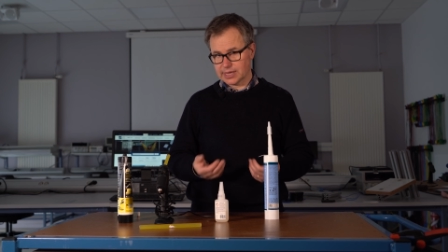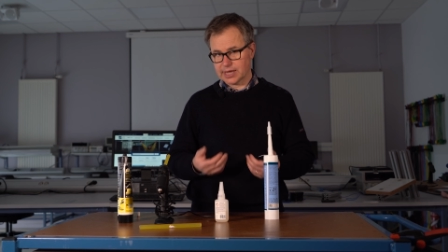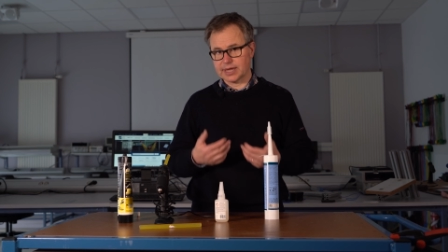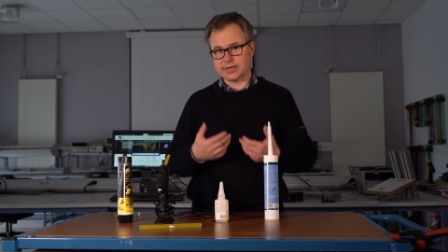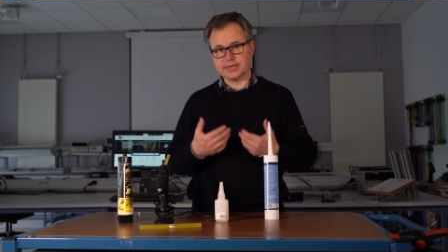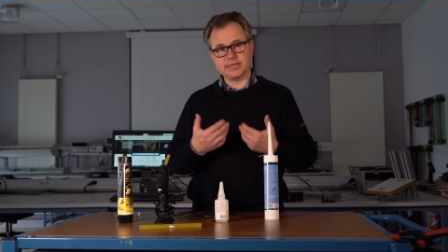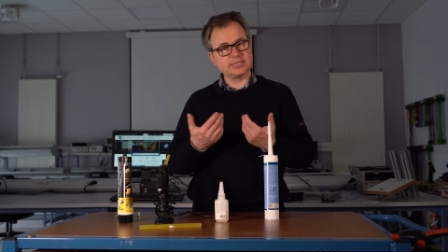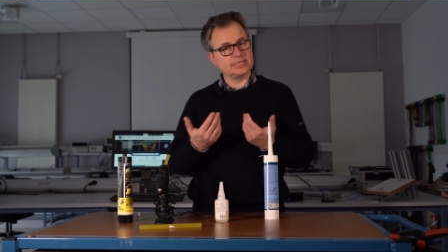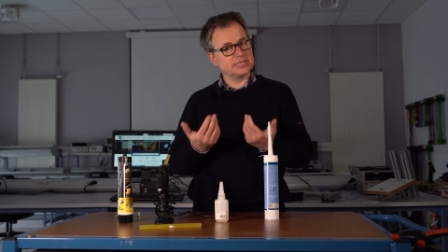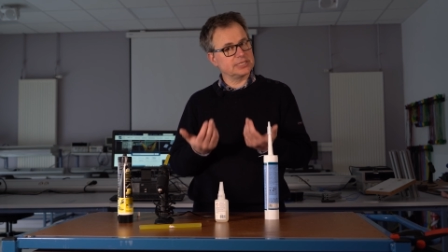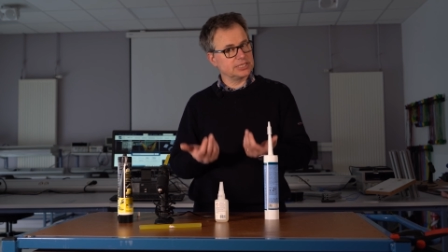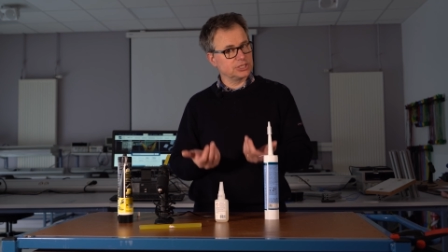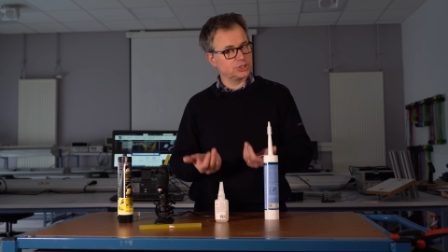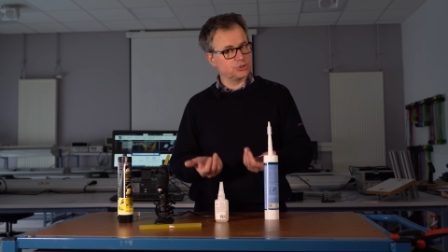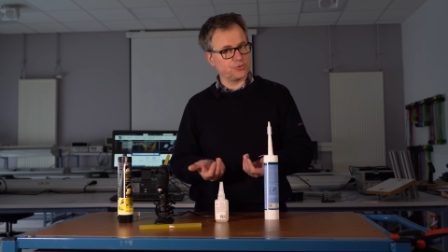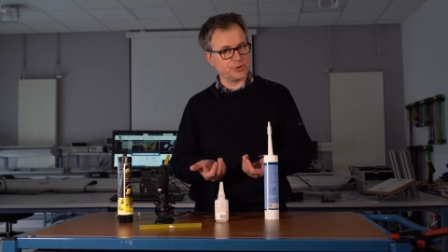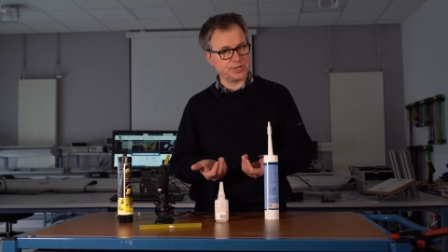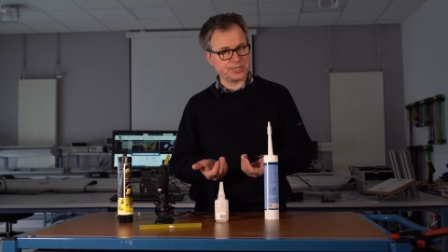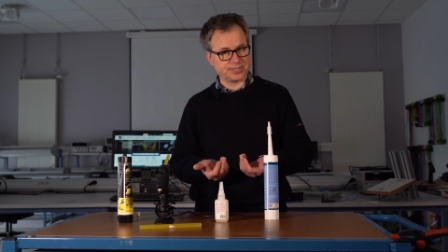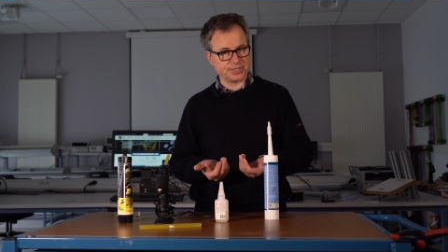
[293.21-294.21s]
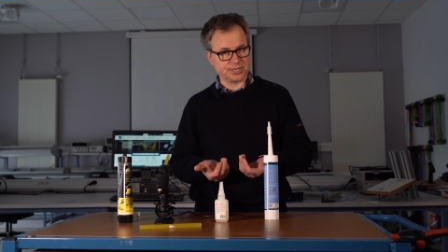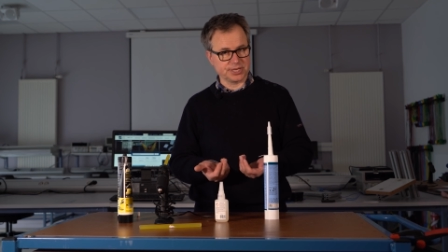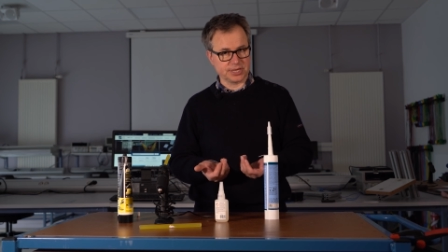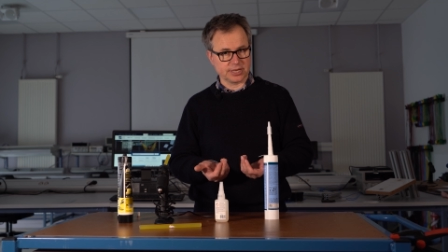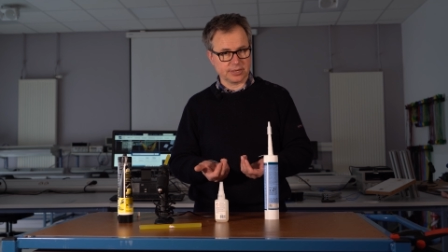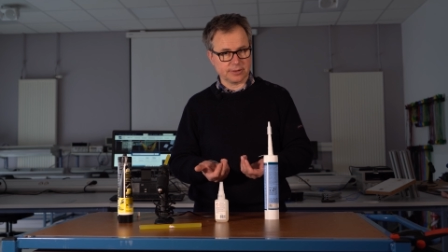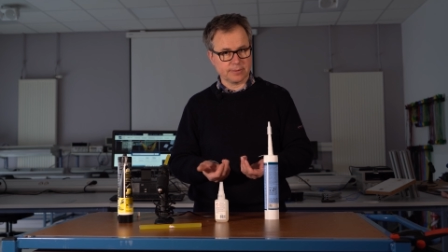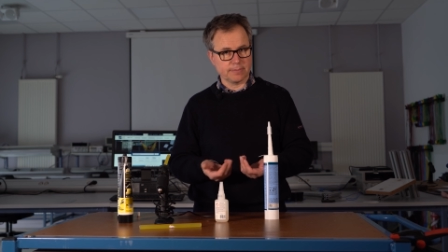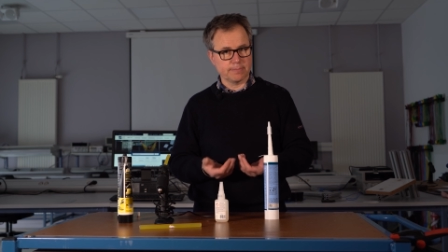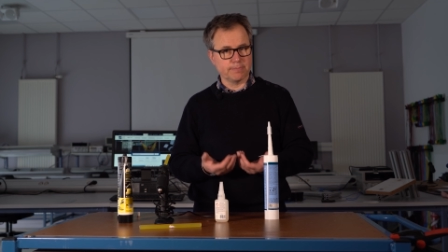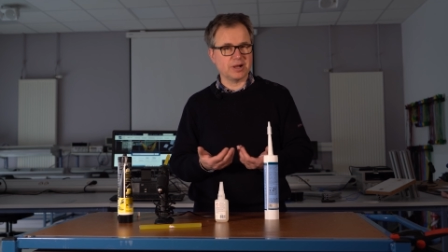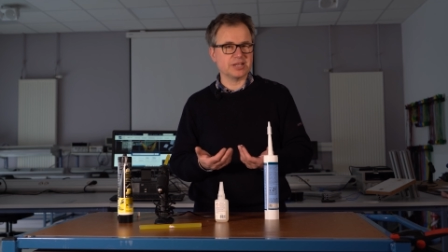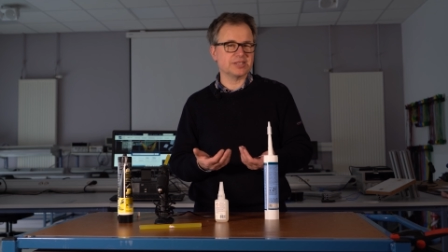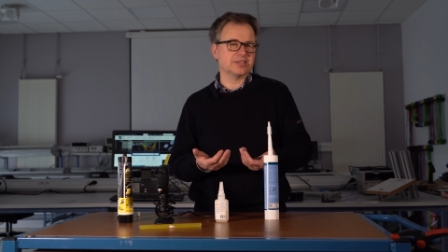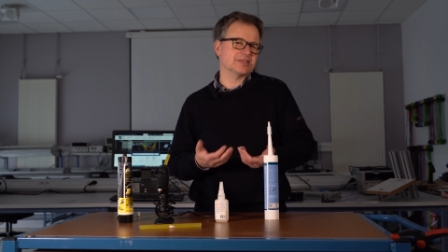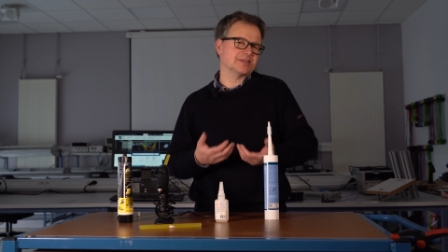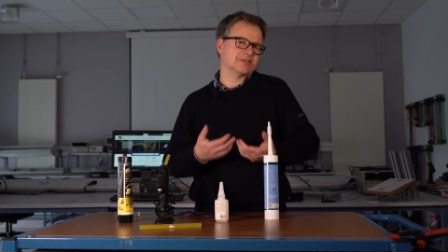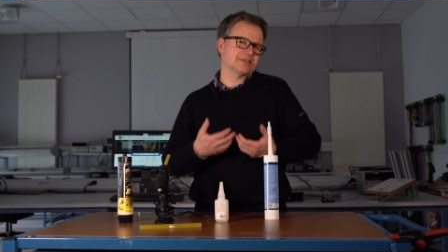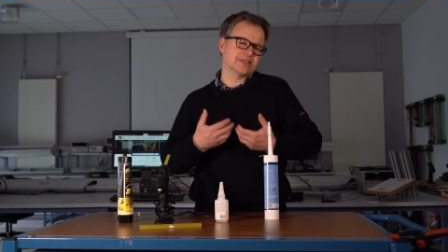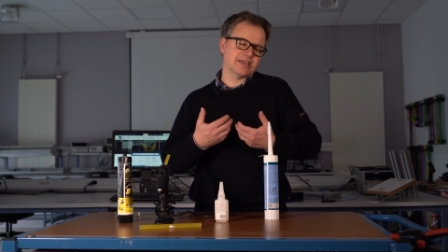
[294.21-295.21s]
And this is interesting,
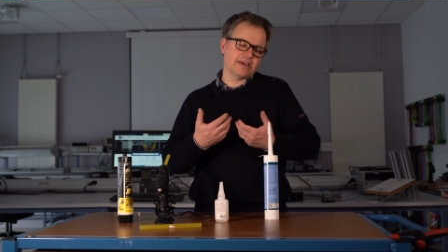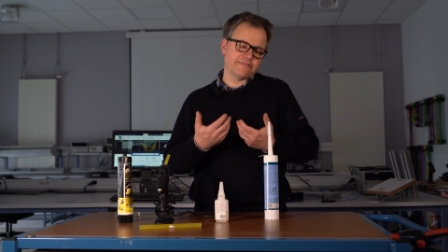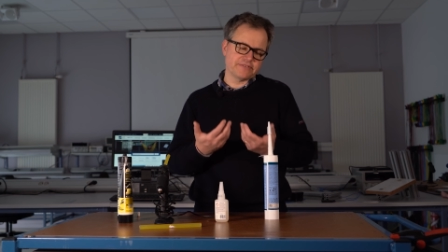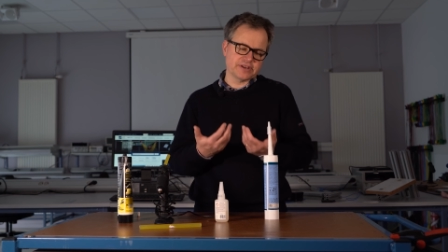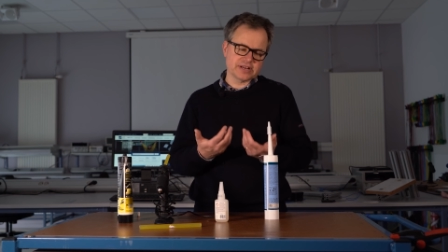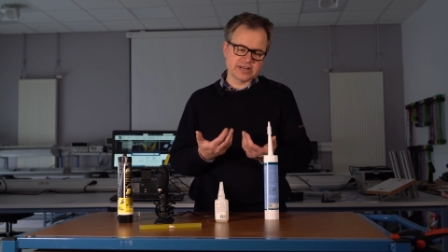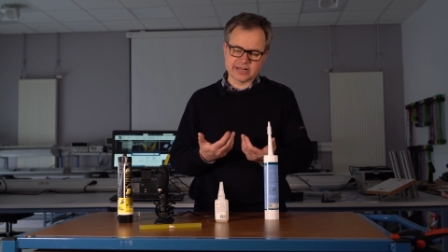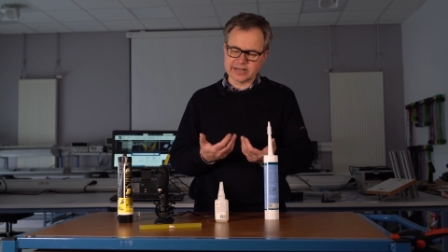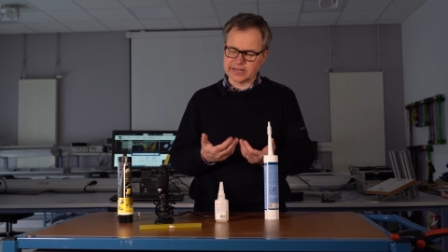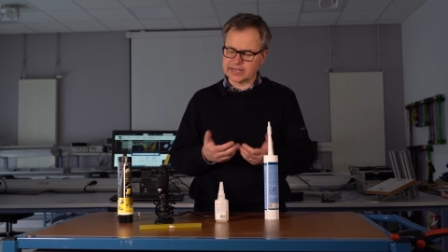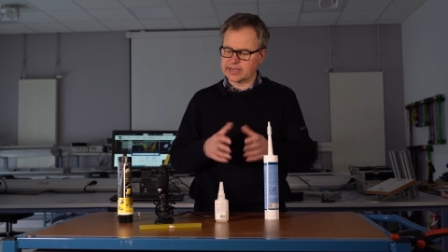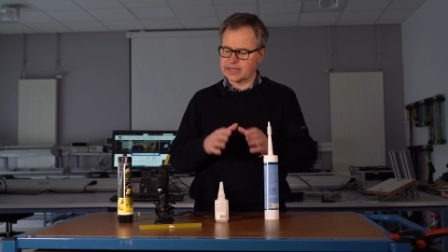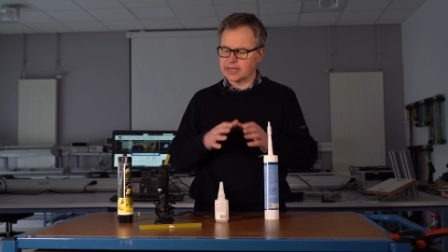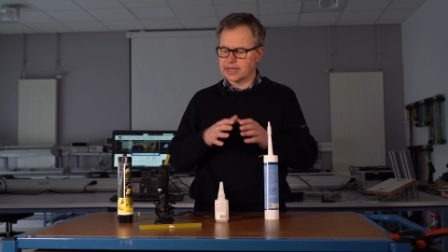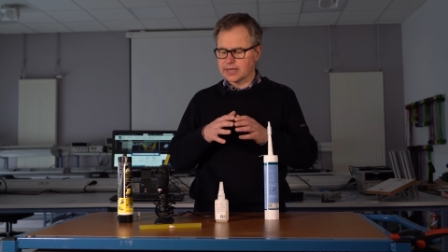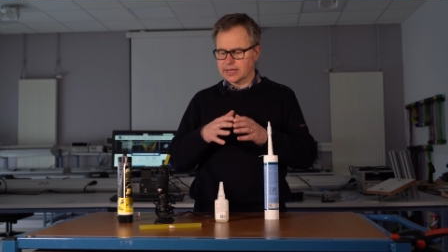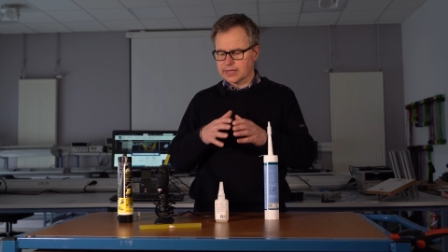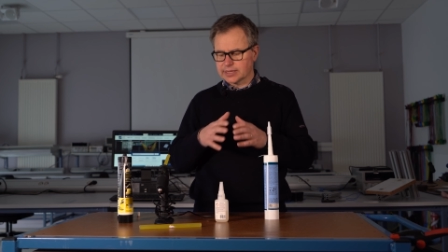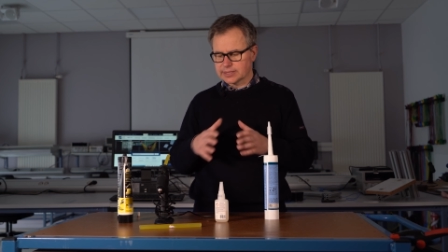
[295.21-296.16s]
but definitely